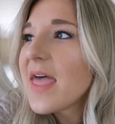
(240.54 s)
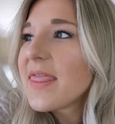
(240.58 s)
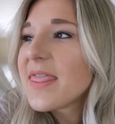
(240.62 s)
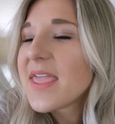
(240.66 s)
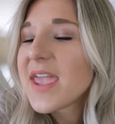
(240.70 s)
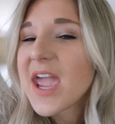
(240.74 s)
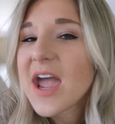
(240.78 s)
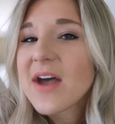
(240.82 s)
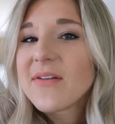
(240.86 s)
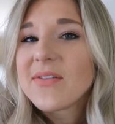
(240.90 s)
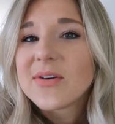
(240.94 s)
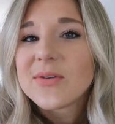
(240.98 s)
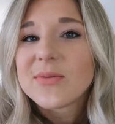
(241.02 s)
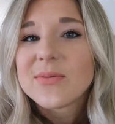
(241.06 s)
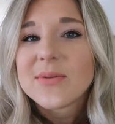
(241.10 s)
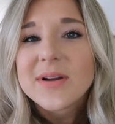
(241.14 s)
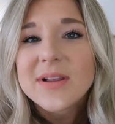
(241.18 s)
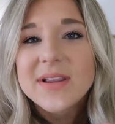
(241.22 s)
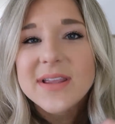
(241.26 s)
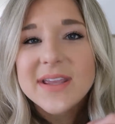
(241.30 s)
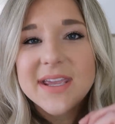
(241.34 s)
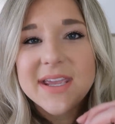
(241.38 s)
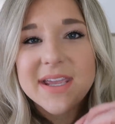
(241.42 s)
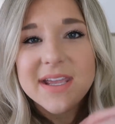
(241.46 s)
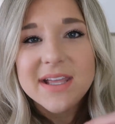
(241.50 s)
they have a
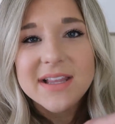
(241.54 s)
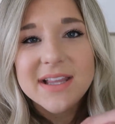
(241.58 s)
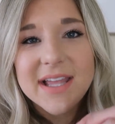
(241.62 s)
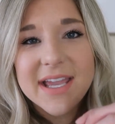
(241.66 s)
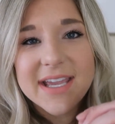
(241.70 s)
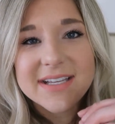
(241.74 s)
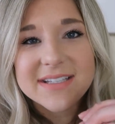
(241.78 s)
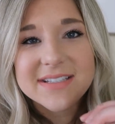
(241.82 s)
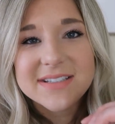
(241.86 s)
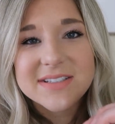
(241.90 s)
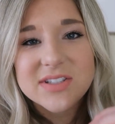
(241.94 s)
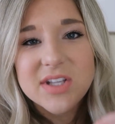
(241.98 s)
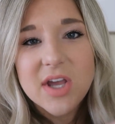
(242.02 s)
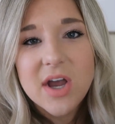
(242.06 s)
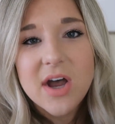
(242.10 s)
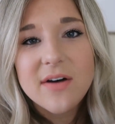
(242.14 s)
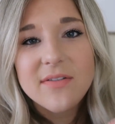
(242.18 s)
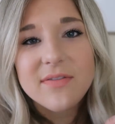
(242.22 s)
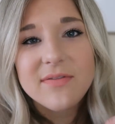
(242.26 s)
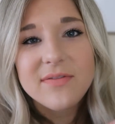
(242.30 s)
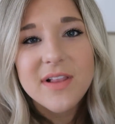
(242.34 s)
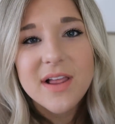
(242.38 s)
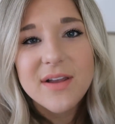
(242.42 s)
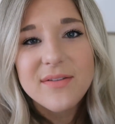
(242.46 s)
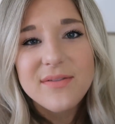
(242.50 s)
really like
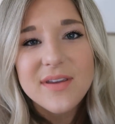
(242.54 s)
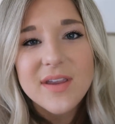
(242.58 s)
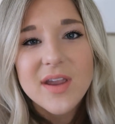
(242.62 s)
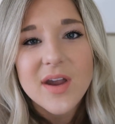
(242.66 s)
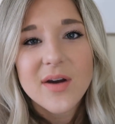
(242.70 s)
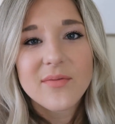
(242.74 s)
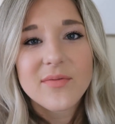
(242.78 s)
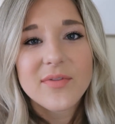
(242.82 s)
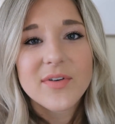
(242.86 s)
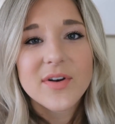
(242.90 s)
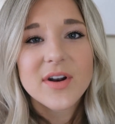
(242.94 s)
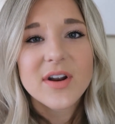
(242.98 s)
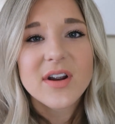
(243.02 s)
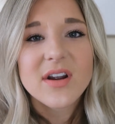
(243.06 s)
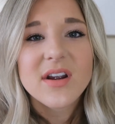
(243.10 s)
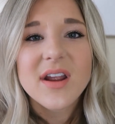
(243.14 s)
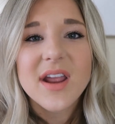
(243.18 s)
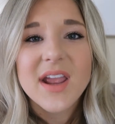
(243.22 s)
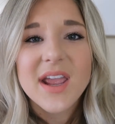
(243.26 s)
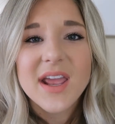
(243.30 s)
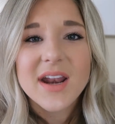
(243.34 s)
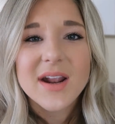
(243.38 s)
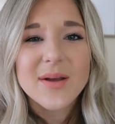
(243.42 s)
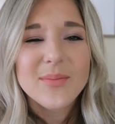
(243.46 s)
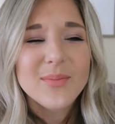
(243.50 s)
soft, fluffy comforter,
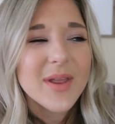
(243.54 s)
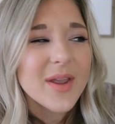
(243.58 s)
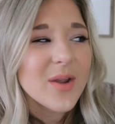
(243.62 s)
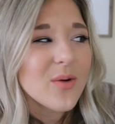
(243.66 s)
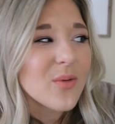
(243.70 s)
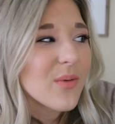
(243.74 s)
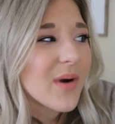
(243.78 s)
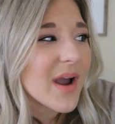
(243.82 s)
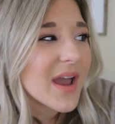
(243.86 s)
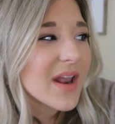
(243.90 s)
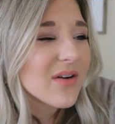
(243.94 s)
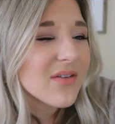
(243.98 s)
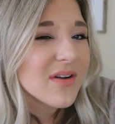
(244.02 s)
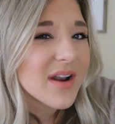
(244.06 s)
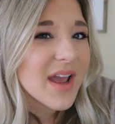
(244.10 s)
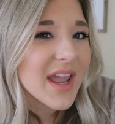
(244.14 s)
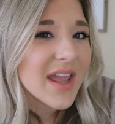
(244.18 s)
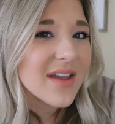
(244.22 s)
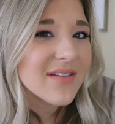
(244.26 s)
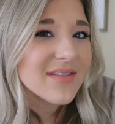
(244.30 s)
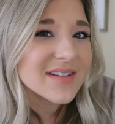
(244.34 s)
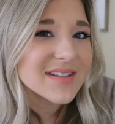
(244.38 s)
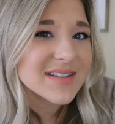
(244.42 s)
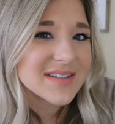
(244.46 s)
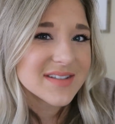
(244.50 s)
and I'm like, why don't
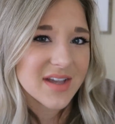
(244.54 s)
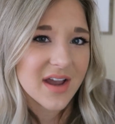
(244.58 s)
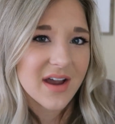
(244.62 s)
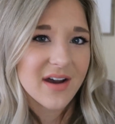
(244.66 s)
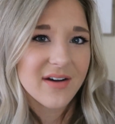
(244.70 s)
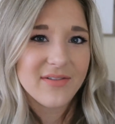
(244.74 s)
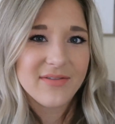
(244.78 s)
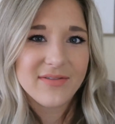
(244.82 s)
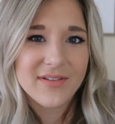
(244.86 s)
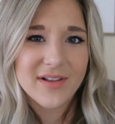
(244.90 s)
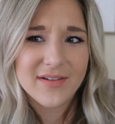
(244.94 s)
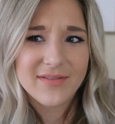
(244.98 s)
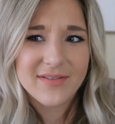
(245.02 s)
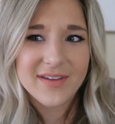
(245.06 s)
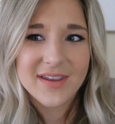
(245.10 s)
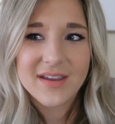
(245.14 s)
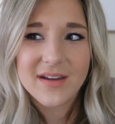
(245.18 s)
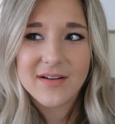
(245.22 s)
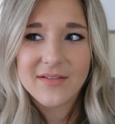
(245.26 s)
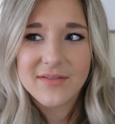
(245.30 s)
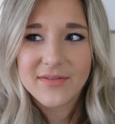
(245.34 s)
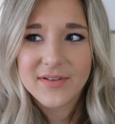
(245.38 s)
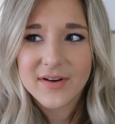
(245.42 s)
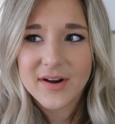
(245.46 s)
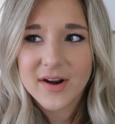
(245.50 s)
I have a soft, fluffy
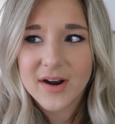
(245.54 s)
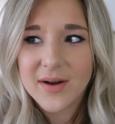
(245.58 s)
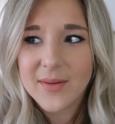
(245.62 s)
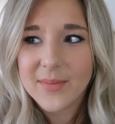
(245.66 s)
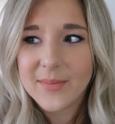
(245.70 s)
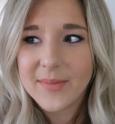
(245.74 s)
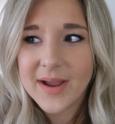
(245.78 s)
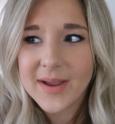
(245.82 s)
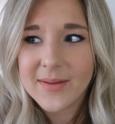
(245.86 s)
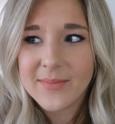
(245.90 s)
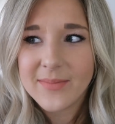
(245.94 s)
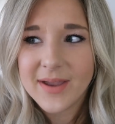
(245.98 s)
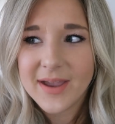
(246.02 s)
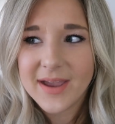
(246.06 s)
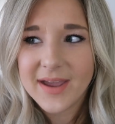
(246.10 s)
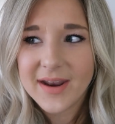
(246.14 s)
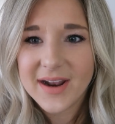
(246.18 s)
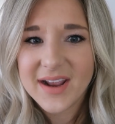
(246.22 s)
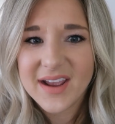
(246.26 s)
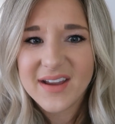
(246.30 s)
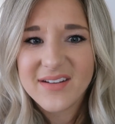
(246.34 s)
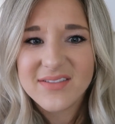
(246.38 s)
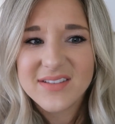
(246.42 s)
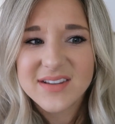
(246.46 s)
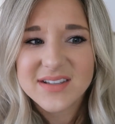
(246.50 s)
comforter on my bed?
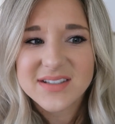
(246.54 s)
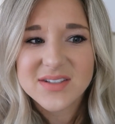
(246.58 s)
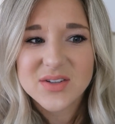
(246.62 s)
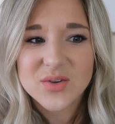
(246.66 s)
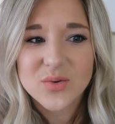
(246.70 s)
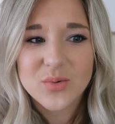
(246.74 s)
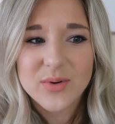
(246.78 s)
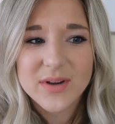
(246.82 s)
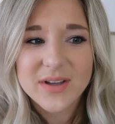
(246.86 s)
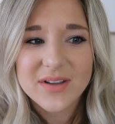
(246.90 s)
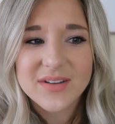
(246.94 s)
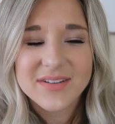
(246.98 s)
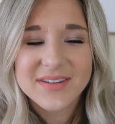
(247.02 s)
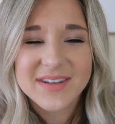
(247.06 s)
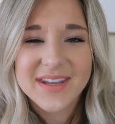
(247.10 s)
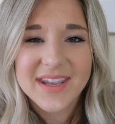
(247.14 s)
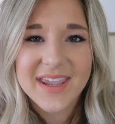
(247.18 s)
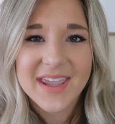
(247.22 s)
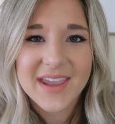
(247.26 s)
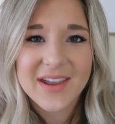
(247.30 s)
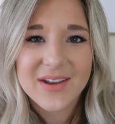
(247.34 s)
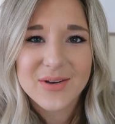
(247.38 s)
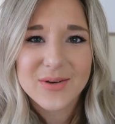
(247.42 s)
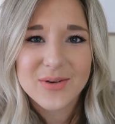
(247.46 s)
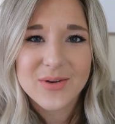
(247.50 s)
I have this quilt and I
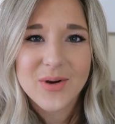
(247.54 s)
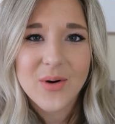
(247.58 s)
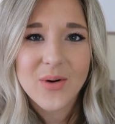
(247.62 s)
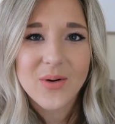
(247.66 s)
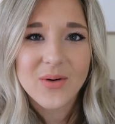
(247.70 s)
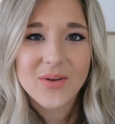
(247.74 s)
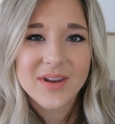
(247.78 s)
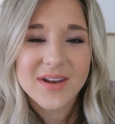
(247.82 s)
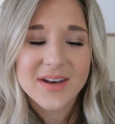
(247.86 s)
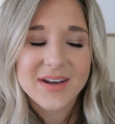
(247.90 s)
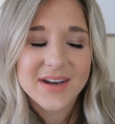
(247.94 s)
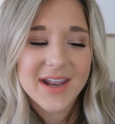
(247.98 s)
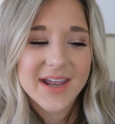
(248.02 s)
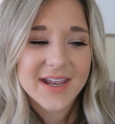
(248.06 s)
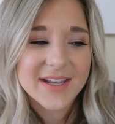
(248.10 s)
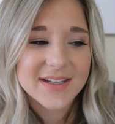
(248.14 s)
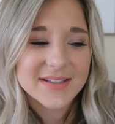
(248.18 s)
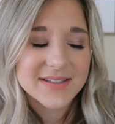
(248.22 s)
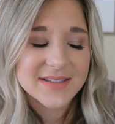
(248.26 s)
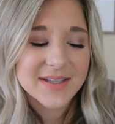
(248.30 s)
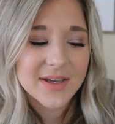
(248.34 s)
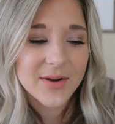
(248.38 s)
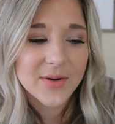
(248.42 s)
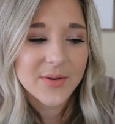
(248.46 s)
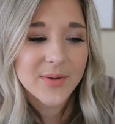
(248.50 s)
get cold at
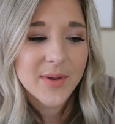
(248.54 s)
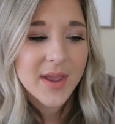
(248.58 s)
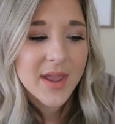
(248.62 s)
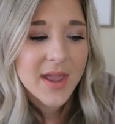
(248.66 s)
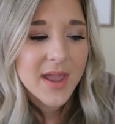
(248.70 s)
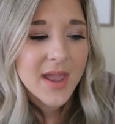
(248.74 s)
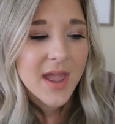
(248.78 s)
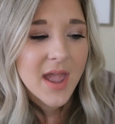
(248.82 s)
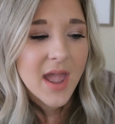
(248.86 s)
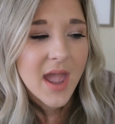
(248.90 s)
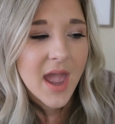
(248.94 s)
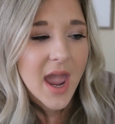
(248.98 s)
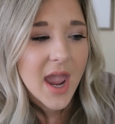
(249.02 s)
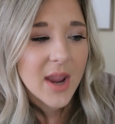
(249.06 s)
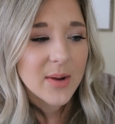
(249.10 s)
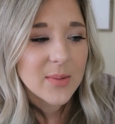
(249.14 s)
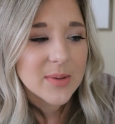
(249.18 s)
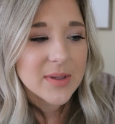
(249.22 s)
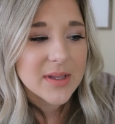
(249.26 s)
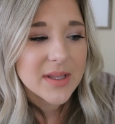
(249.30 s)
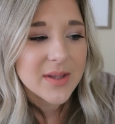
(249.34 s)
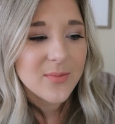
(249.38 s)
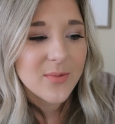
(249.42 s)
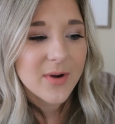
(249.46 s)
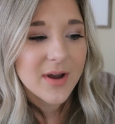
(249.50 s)
night, so I
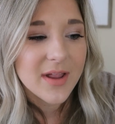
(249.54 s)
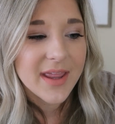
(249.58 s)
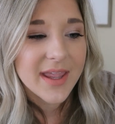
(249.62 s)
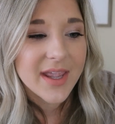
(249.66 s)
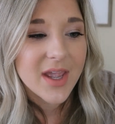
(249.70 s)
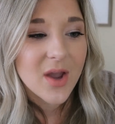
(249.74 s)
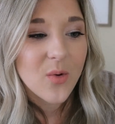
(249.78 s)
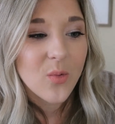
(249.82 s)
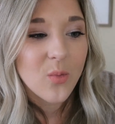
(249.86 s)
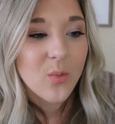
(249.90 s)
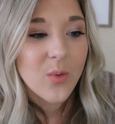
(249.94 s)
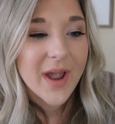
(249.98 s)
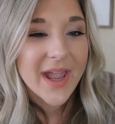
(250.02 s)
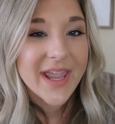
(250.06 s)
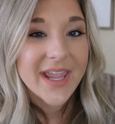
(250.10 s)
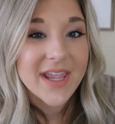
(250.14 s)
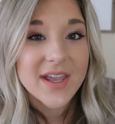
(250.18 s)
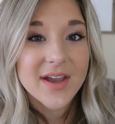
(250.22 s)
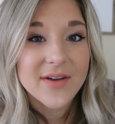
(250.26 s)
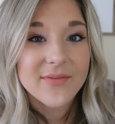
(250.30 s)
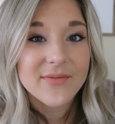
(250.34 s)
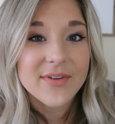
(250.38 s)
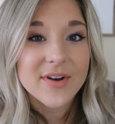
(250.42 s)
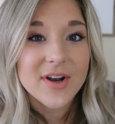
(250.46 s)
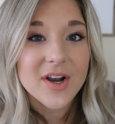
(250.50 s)
really want like a white
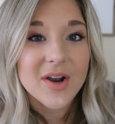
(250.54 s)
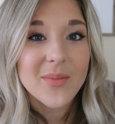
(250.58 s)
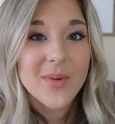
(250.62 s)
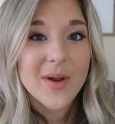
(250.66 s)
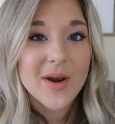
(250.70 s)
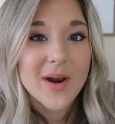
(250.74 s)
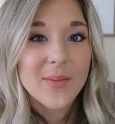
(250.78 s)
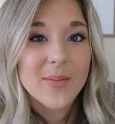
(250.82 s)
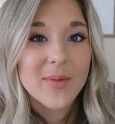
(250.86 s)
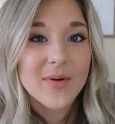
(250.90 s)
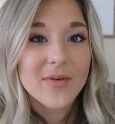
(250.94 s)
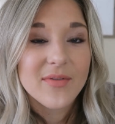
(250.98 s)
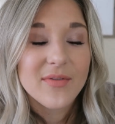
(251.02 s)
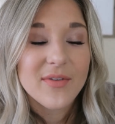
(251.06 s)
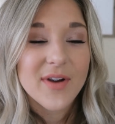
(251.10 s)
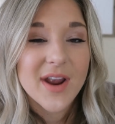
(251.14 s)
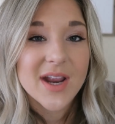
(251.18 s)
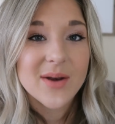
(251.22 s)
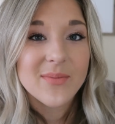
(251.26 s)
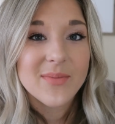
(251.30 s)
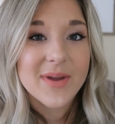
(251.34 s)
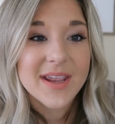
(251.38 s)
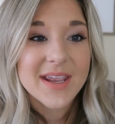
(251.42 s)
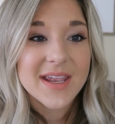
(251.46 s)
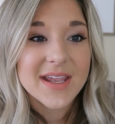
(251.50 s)
comforter, but I'm
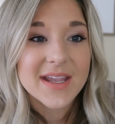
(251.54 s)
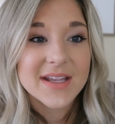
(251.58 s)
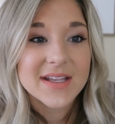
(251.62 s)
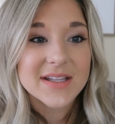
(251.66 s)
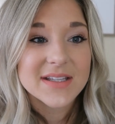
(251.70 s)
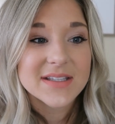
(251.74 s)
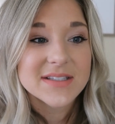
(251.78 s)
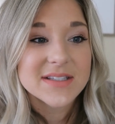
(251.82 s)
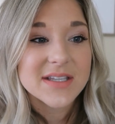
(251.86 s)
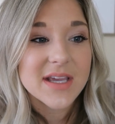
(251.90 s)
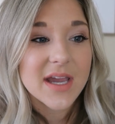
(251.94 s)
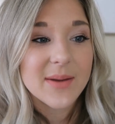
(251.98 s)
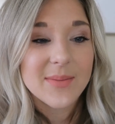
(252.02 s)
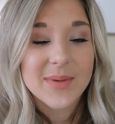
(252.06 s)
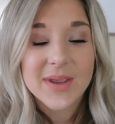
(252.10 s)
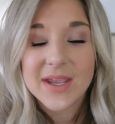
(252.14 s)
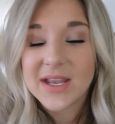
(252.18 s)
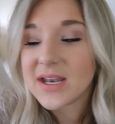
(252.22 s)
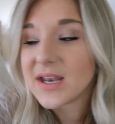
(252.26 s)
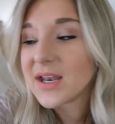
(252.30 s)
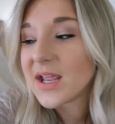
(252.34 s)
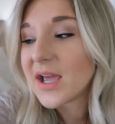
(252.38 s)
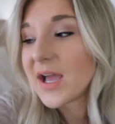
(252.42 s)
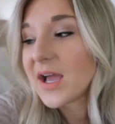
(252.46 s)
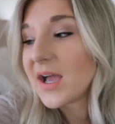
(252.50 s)
afraid my kids, I
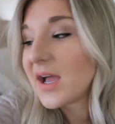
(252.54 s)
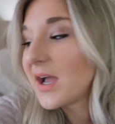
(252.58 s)
mean,